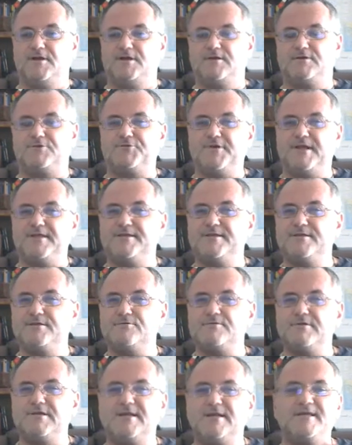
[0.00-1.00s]
creating
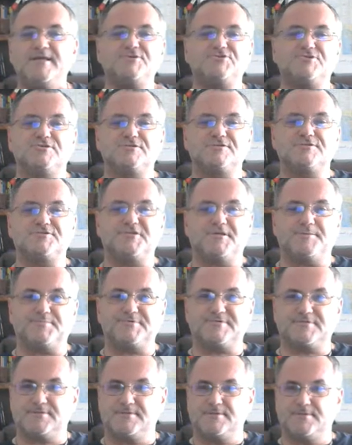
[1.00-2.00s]

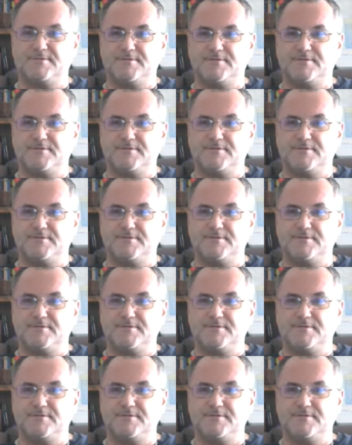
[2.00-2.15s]
relationships.